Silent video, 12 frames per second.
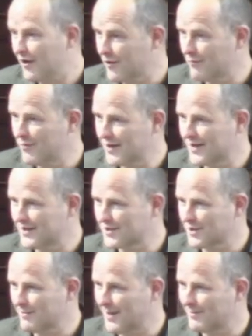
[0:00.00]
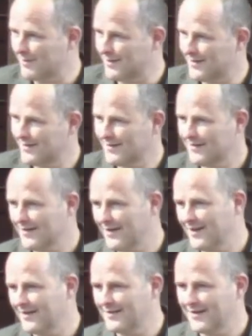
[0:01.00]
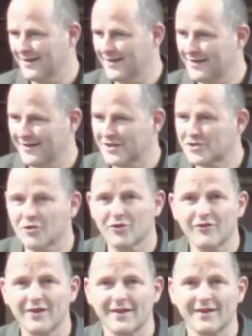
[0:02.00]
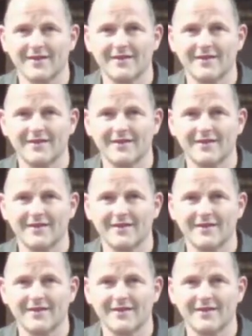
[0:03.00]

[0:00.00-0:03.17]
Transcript: you're breaking this commandment, and that's not great.